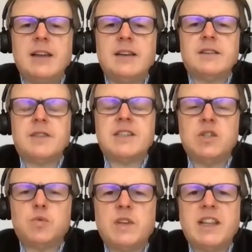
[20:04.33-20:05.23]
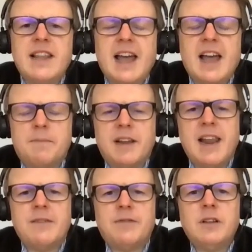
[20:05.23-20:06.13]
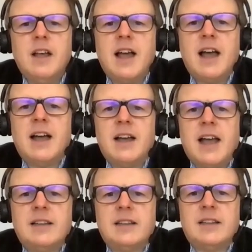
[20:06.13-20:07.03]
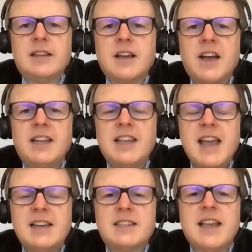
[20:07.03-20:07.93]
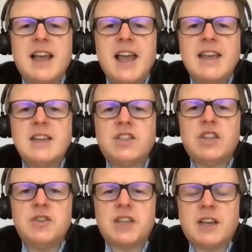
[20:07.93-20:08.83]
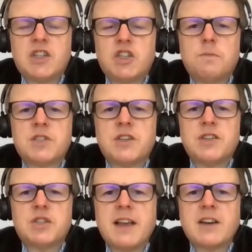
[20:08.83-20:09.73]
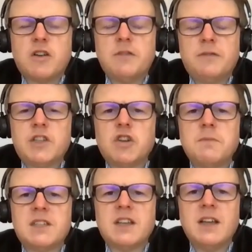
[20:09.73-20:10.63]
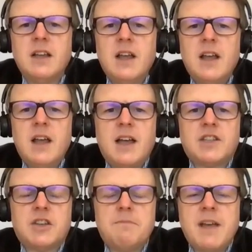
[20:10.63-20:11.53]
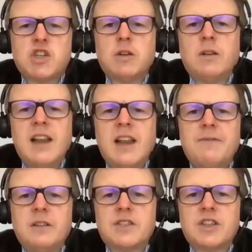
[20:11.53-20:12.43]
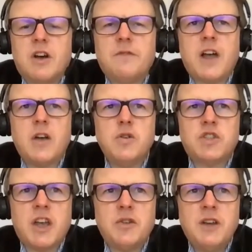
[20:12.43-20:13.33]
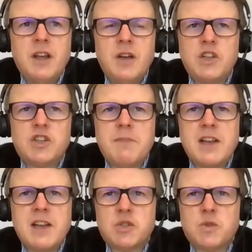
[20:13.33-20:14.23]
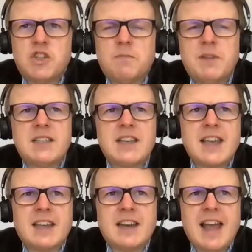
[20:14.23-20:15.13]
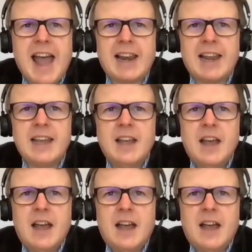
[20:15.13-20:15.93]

And this is within that upper level, and the guy at the end there, he's using a Dobson spectrophotometer to measure levels of ozone, which are measures which have been taken at Halle